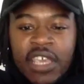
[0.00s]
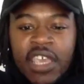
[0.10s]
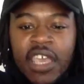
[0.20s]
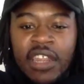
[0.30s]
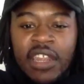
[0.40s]

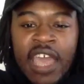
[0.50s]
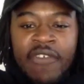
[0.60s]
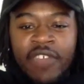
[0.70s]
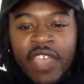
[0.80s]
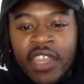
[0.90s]
and
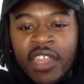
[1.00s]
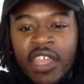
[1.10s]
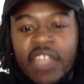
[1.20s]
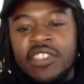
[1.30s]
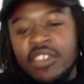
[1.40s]
navigate it
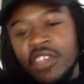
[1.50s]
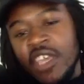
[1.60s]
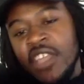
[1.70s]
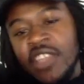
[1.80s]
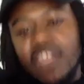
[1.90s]

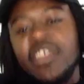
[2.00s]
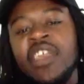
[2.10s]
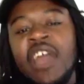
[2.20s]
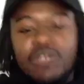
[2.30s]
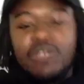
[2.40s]
and then get
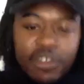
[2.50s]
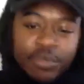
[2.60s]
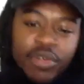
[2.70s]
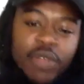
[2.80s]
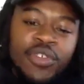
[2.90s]
out to the
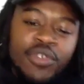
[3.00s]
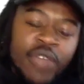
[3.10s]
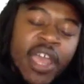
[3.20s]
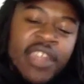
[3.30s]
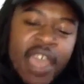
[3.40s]
point where you're
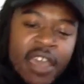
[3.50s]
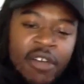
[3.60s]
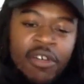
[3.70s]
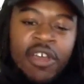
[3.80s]
at now?